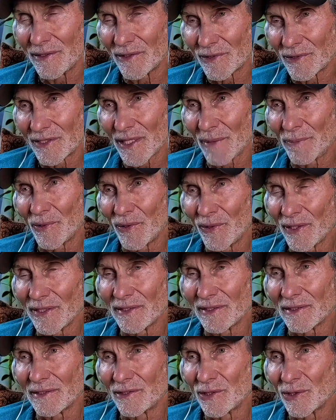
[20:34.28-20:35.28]

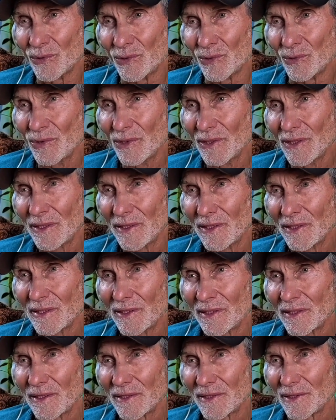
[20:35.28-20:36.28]
separate the two.
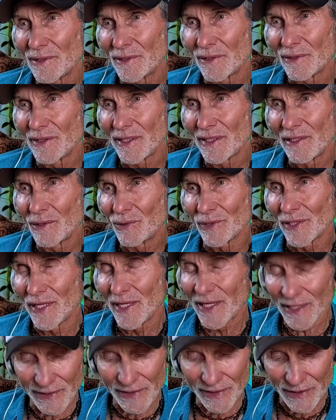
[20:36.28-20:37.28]
They go
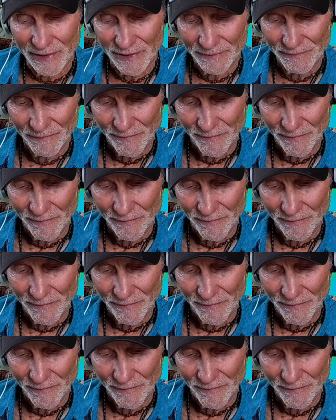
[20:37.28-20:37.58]
together.